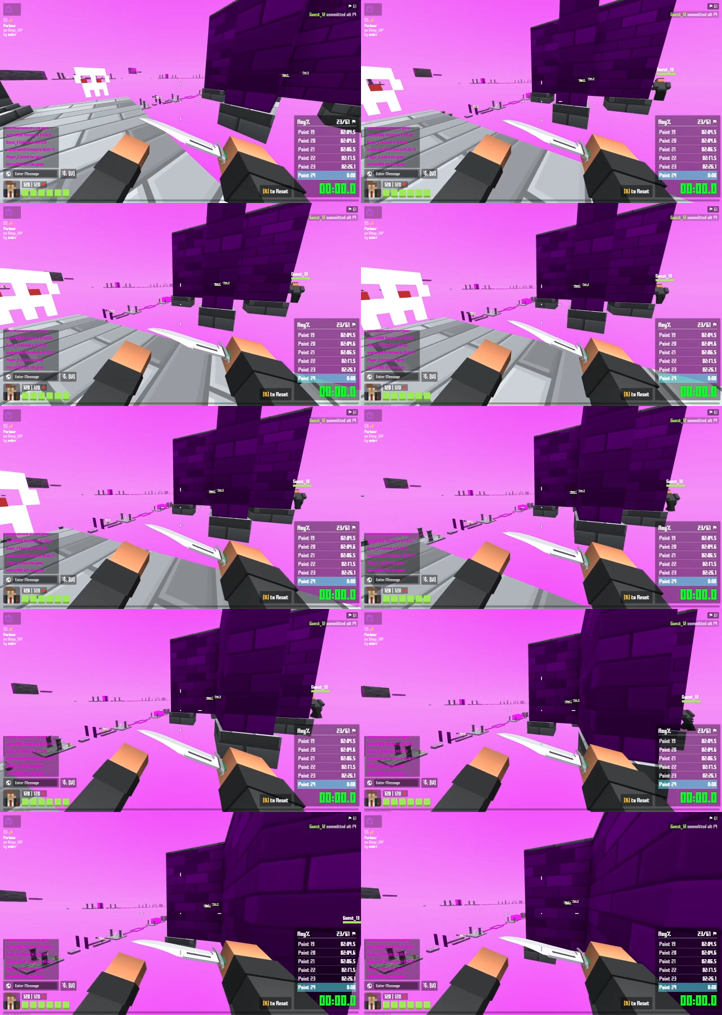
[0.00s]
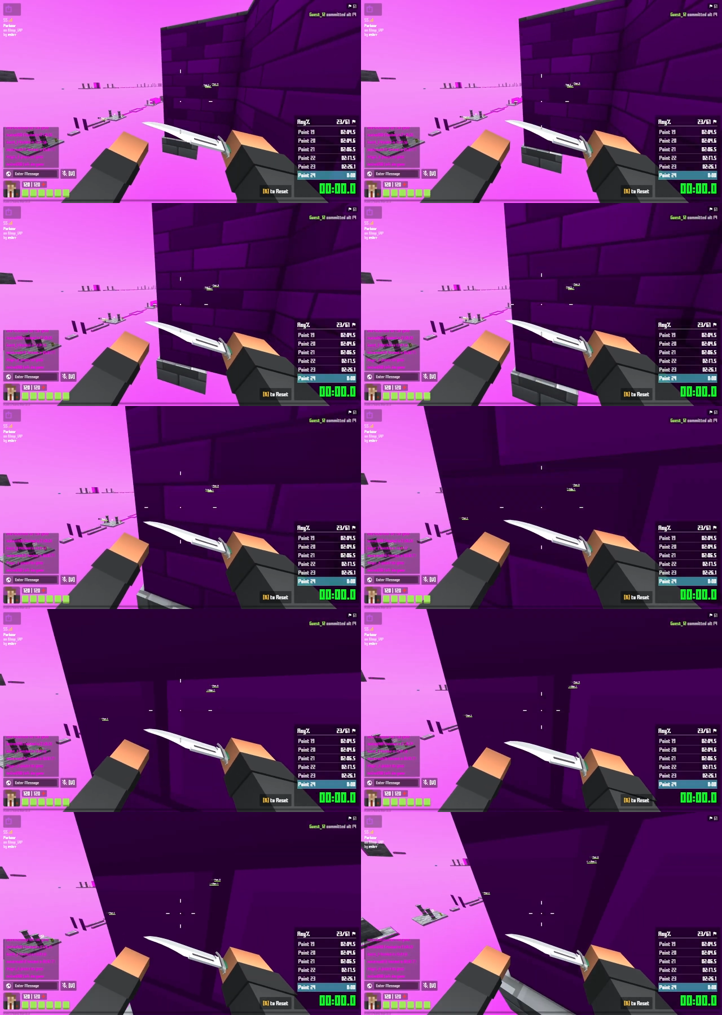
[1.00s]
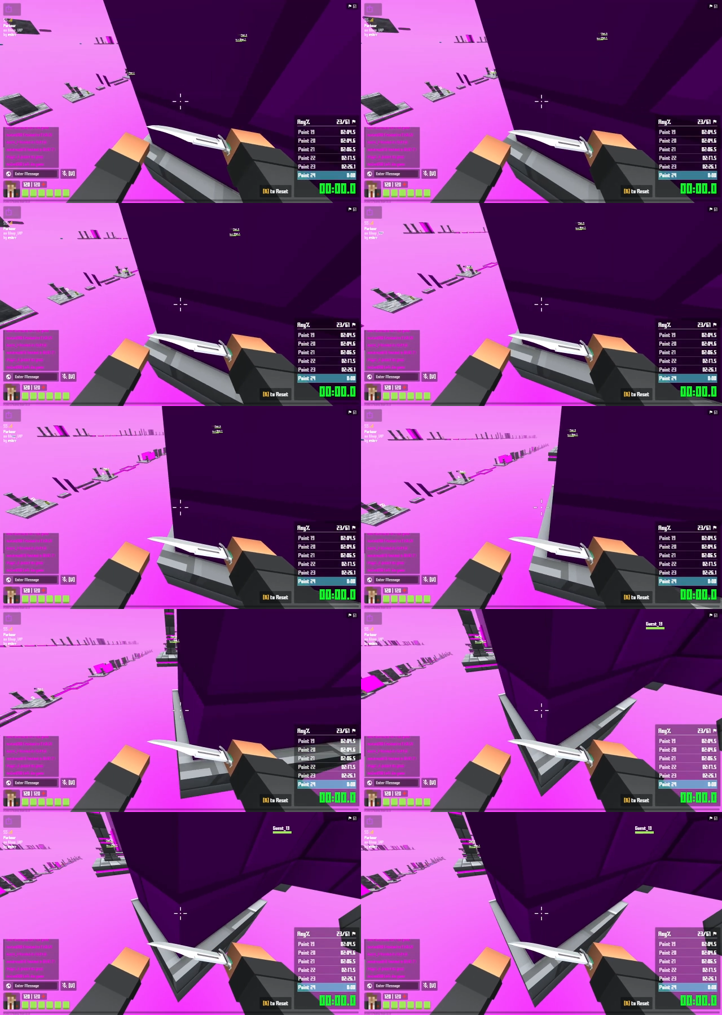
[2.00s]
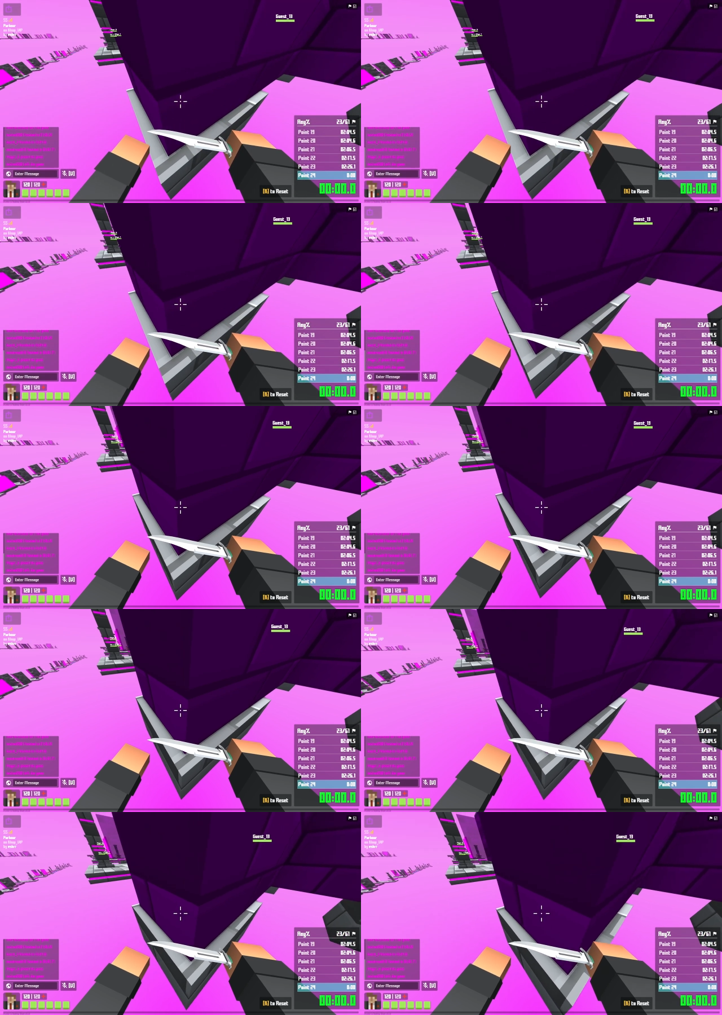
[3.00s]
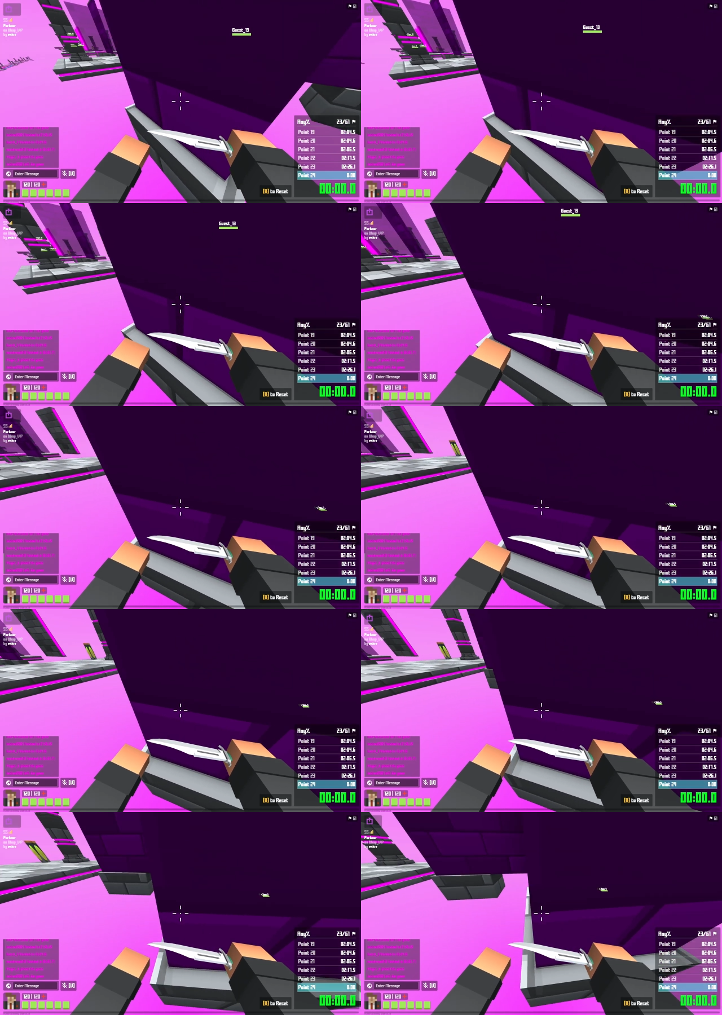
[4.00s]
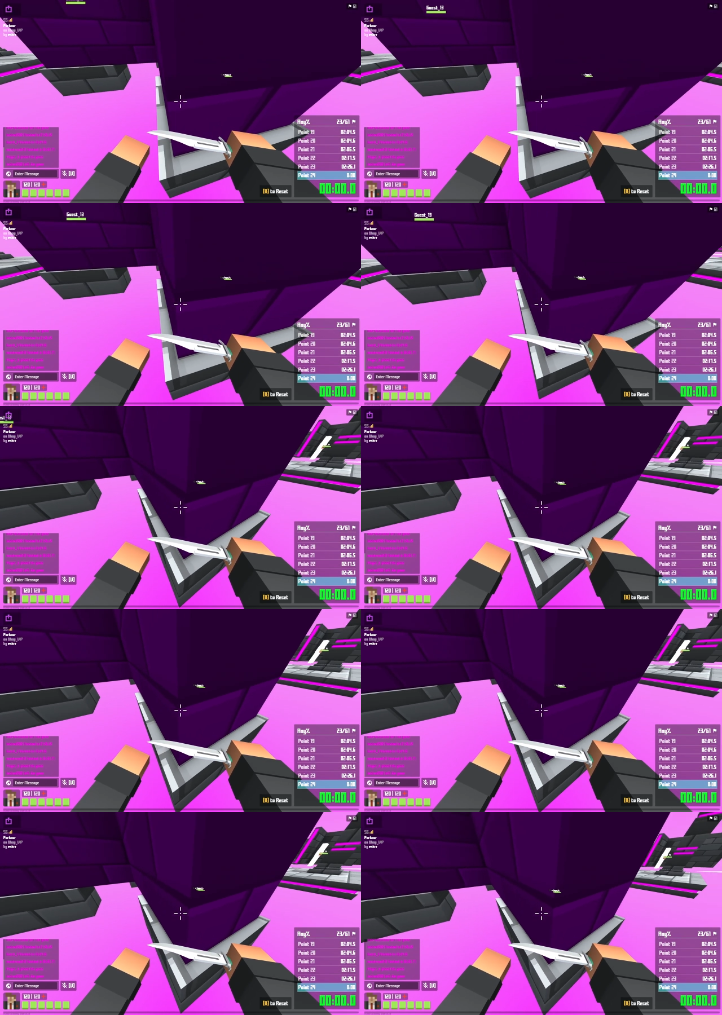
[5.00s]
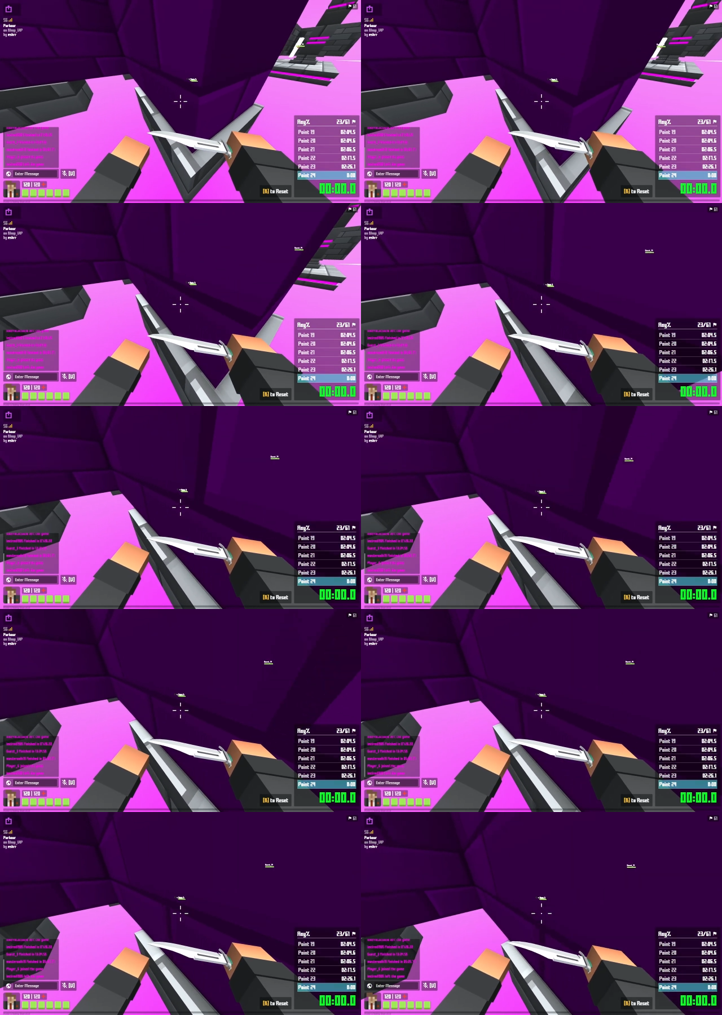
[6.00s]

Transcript: (no speaker visible)